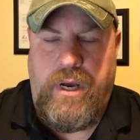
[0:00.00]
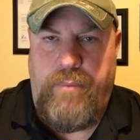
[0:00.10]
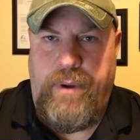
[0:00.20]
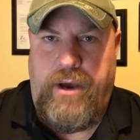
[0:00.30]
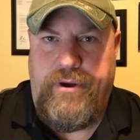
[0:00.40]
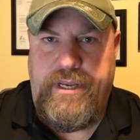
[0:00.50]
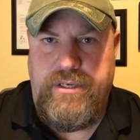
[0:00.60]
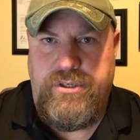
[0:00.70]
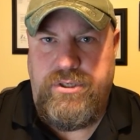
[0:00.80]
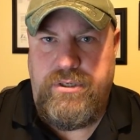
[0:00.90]
about
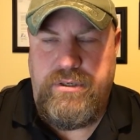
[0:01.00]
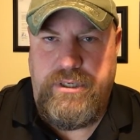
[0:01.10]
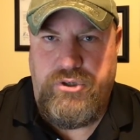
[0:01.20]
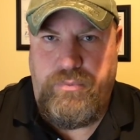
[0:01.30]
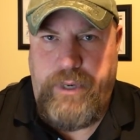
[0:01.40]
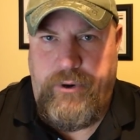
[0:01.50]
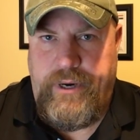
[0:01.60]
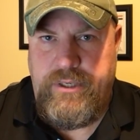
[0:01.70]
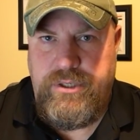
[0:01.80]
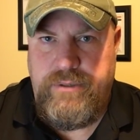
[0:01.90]
his
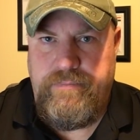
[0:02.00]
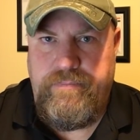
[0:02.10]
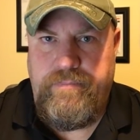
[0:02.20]
disappearance